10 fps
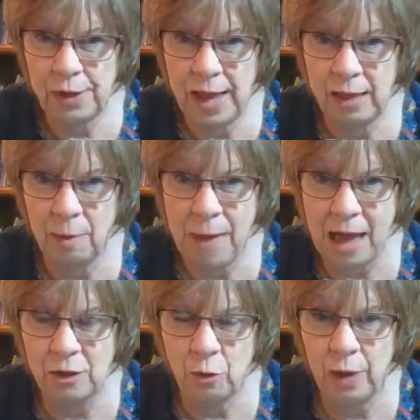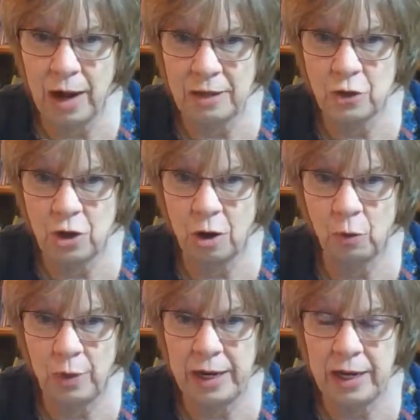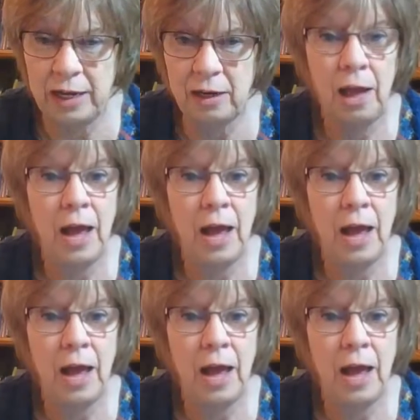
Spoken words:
take it back to when I start reading,